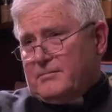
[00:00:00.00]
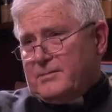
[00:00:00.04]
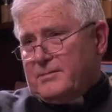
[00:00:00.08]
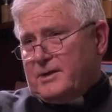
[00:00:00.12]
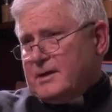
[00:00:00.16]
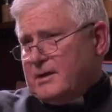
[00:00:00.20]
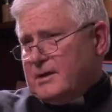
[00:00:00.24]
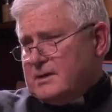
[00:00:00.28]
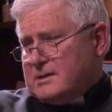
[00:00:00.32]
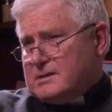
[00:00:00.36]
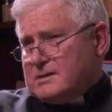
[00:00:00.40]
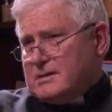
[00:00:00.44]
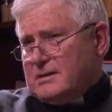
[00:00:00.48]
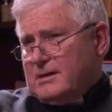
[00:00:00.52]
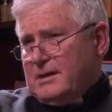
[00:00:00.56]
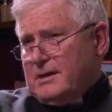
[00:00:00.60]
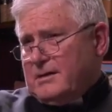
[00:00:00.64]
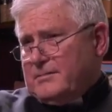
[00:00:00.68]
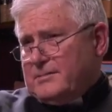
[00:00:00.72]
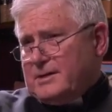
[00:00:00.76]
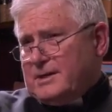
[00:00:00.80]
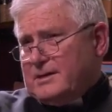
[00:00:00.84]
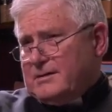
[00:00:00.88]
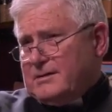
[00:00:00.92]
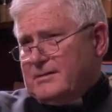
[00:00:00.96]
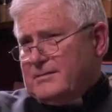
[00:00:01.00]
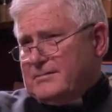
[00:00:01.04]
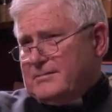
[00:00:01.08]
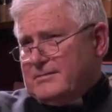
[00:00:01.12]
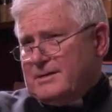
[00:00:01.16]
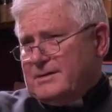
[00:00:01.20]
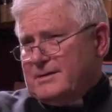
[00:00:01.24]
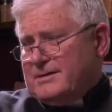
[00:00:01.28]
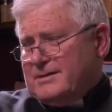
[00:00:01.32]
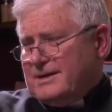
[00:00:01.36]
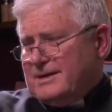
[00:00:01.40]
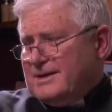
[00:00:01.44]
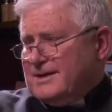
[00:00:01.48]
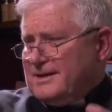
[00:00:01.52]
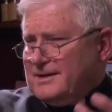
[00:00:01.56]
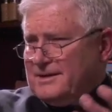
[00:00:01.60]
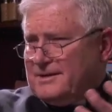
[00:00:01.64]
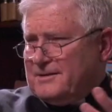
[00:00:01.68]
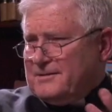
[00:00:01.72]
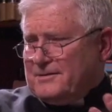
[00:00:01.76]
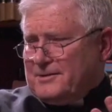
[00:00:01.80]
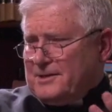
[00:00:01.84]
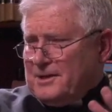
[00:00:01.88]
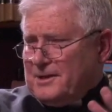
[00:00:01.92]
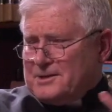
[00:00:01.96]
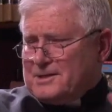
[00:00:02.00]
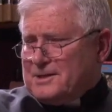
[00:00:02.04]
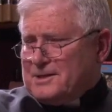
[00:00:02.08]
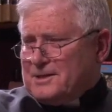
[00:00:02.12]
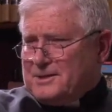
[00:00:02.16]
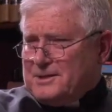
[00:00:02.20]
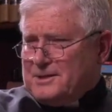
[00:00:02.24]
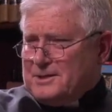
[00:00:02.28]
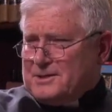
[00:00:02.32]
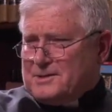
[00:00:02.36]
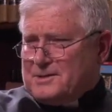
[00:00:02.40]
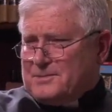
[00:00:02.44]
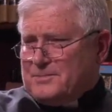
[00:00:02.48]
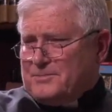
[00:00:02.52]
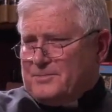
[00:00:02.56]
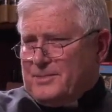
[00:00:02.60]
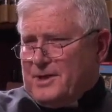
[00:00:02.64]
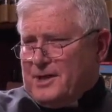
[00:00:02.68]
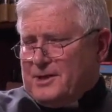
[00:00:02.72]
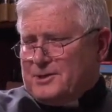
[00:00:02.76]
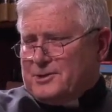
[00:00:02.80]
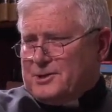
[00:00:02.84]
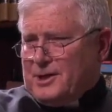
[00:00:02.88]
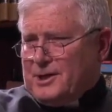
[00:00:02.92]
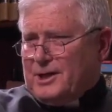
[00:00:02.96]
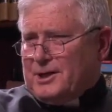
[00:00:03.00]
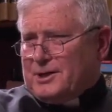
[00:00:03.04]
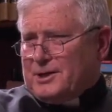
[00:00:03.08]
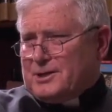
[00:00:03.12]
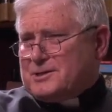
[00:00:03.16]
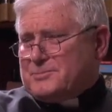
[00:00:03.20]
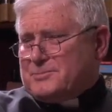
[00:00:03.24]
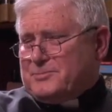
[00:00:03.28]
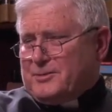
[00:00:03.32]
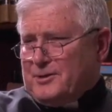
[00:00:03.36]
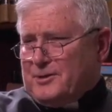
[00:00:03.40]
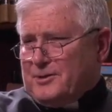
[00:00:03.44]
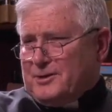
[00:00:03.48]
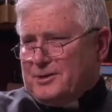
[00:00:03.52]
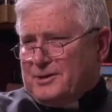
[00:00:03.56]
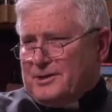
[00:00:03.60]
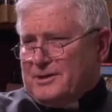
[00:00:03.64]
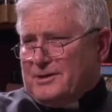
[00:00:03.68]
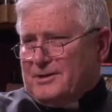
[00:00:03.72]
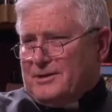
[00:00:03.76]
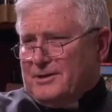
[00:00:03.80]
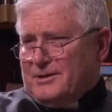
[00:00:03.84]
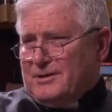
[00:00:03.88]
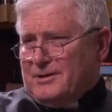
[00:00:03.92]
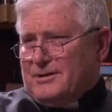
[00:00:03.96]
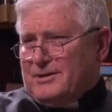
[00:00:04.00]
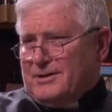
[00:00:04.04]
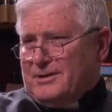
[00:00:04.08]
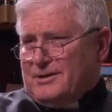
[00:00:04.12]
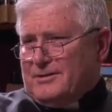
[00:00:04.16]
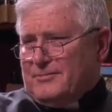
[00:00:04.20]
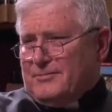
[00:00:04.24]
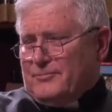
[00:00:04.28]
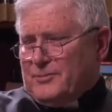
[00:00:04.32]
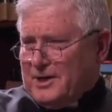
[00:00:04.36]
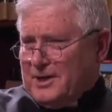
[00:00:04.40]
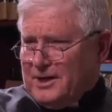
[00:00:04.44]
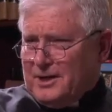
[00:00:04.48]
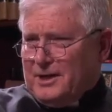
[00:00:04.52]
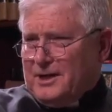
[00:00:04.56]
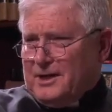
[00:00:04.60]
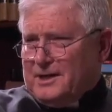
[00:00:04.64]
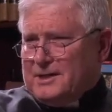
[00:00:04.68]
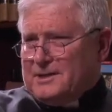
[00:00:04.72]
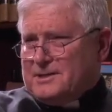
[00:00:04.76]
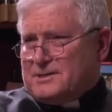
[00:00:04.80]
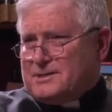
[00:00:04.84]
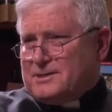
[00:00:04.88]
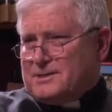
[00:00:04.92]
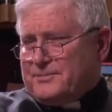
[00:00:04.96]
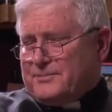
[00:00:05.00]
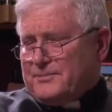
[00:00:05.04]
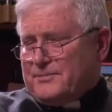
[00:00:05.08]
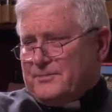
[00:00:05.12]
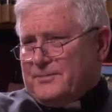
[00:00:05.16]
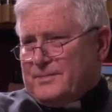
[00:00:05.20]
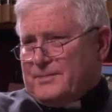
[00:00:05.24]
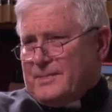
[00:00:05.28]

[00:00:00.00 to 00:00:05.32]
Because, I mean, doesn't this angelic spirit realize